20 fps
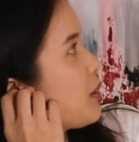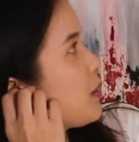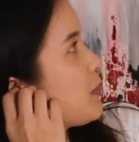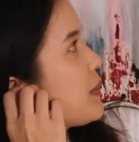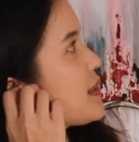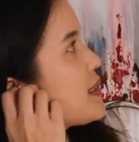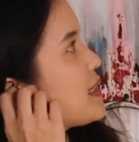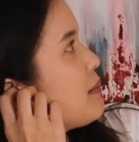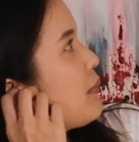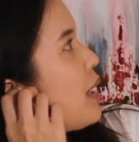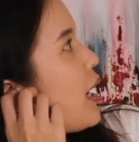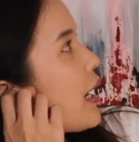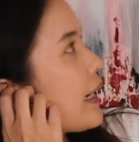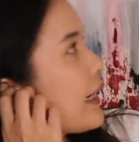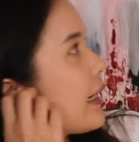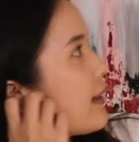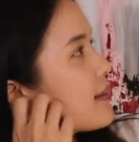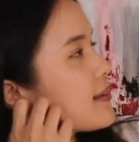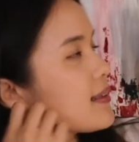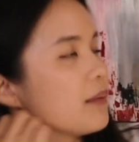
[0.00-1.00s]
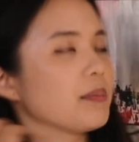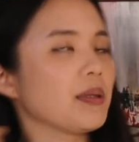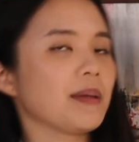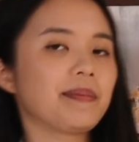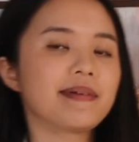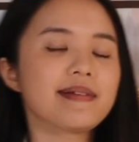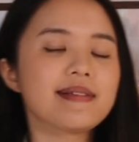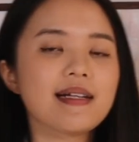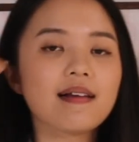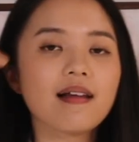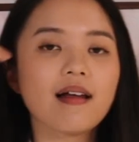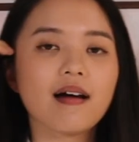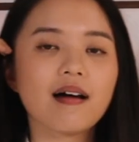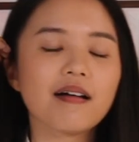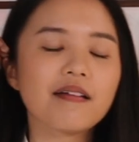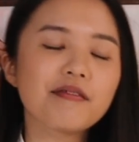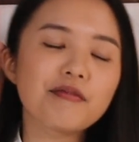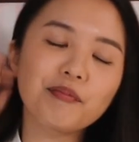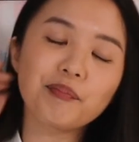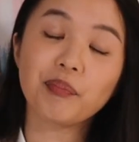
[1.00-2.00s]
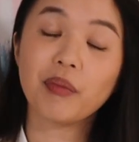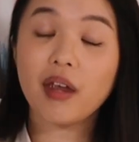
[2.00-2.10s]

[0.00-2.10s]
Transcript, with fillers: people see monkey, some people see love,